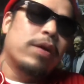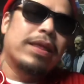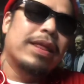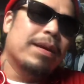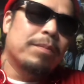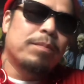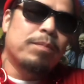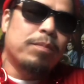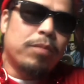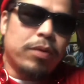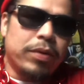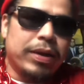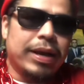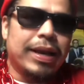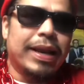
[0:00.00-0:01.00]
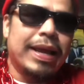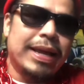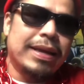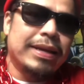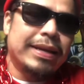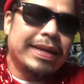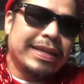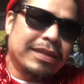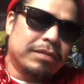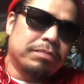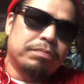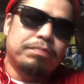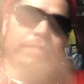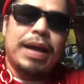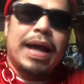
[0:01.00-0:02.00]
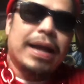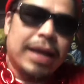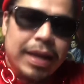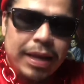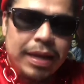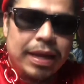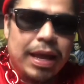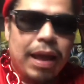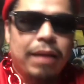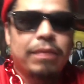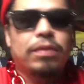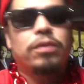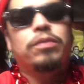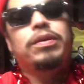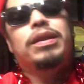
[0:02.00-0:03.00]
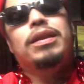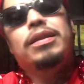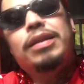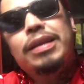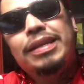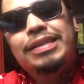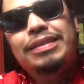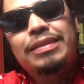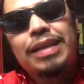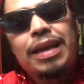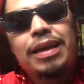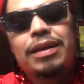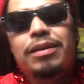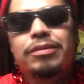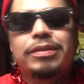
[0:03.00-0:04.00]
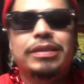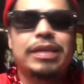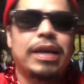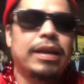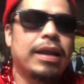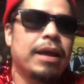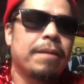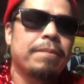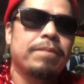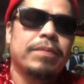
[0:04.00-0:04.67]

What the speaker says: that boy Clay is back, and he came through and did his thing on Sunday